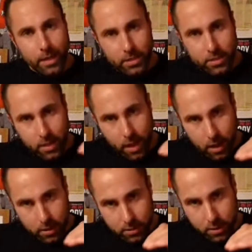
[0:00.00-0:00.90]
And it
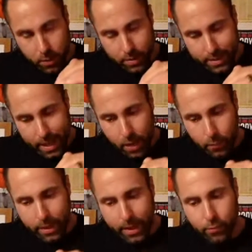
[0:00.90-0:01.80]
starts going
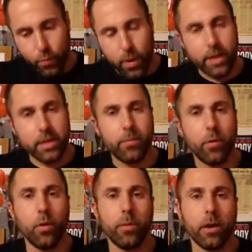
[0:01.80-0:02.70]
down. We get
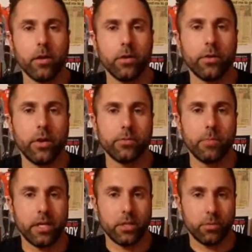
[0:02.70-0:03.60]
really poor blood
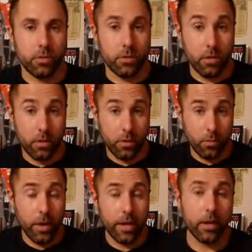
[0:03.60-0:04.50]
glucose management.
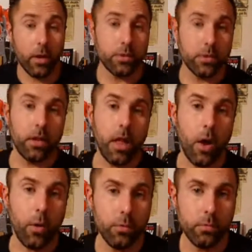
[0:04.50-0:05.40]
And when it goes
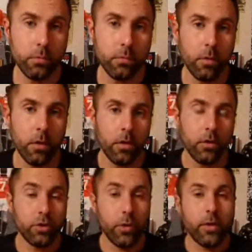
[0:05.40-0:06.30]
low,
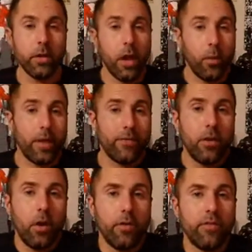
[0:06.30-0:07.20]
during the night, we have
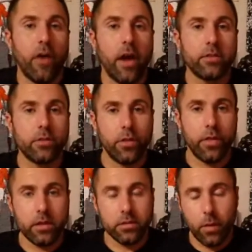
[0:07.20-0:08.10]
a lot of vital
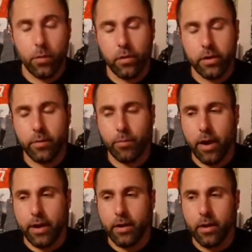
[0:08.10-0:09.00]
things going on in the
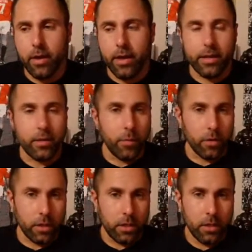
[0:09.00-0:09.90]
brain and in the
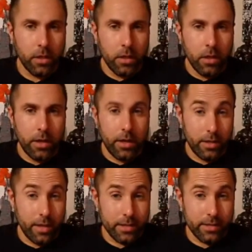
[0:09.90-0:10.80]
body.
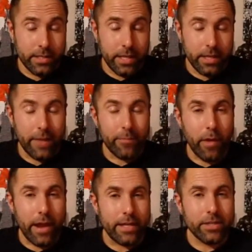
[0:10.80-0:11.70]
And as I said, that
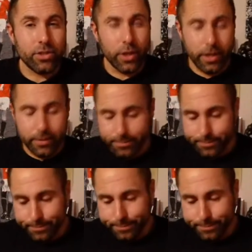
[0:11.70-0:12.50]
brain needs sugar.